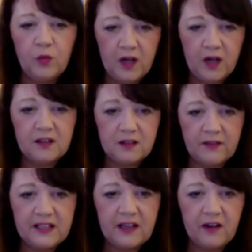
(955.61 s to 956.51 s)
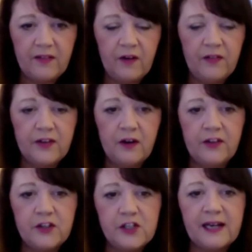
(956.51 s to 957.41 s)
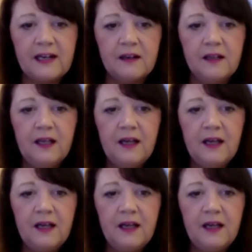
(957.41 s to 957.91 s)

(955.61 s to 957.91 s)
work obviously on the channel,